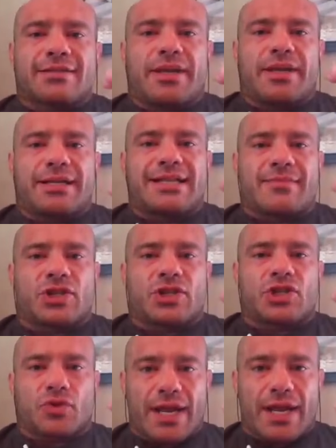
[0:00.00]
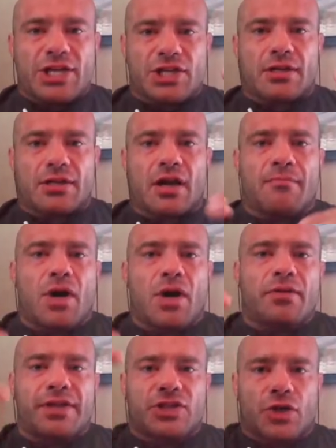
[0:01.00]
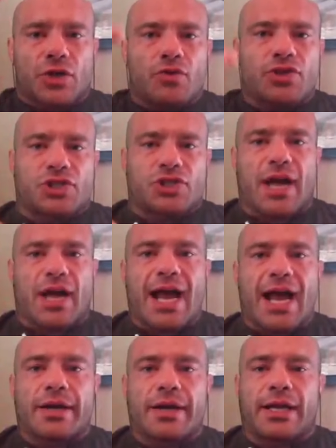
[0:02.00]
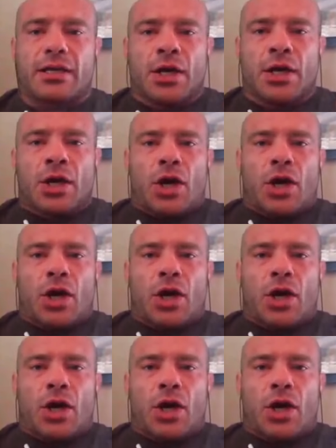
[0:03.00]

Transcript: been a demonstration among these coaches you're hiring